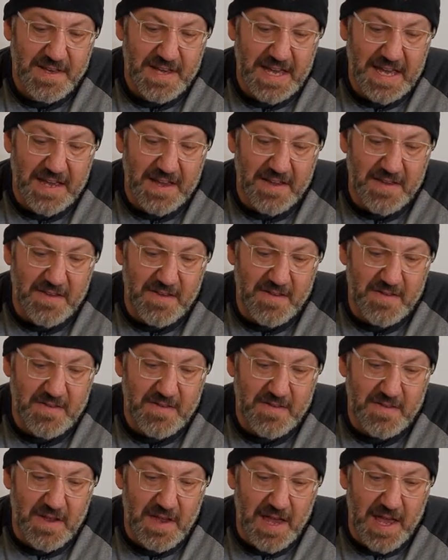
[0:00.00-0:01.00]

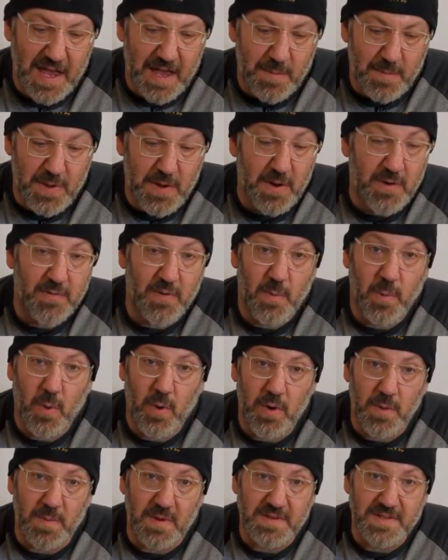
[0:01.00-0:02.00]
is a beautiful
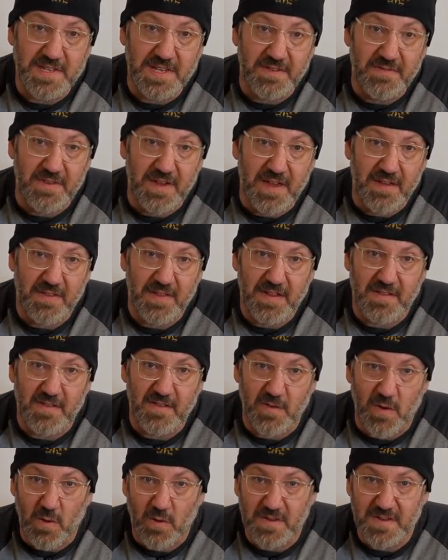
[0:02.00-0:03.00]
portable TV that's
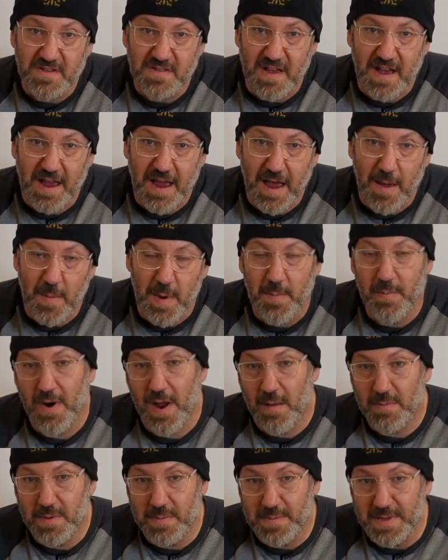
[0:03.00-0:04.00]
as old as I am and
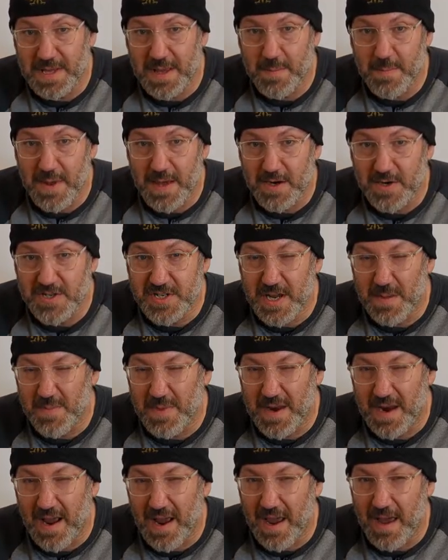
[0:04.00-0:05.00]
probably in better shape
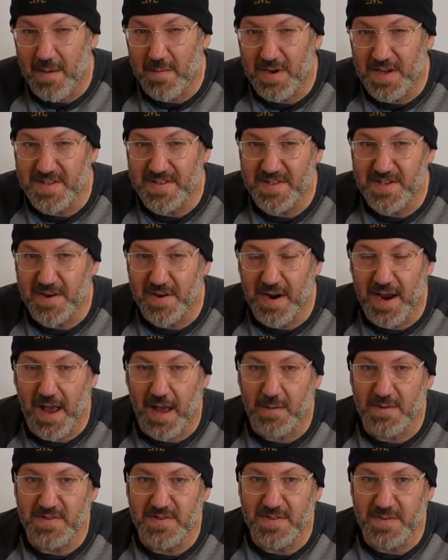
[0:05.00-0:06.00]
than I am considering
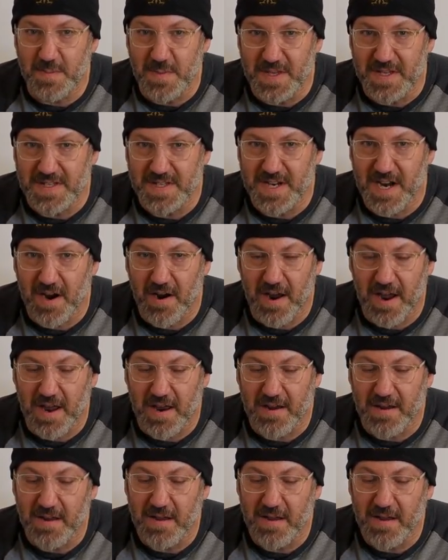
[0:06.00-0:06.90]
I was in the military